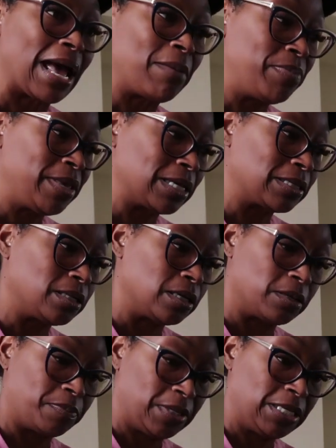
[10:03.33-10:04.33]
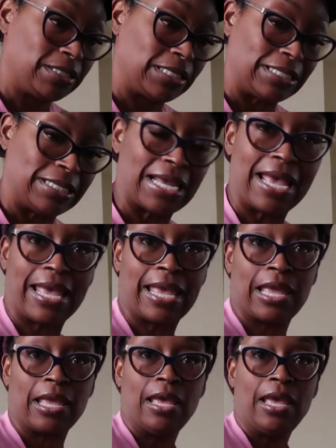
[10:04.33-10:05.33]
I picked up today,
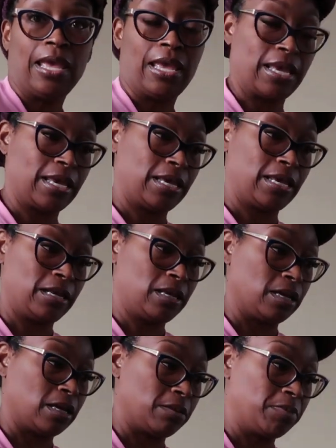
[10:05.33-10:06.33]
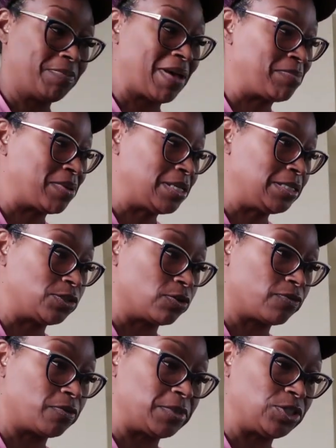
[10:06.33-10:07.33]
and it might be
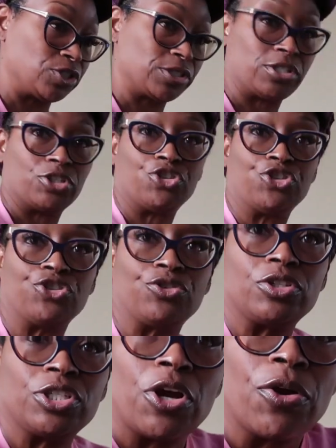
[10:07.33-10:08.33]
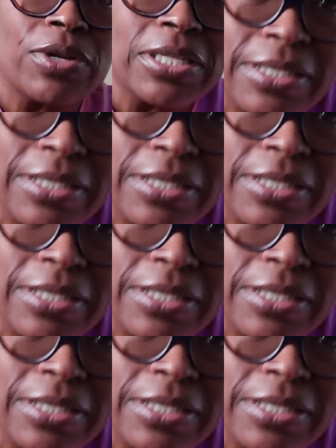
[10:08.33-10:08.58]
easier for me just to turn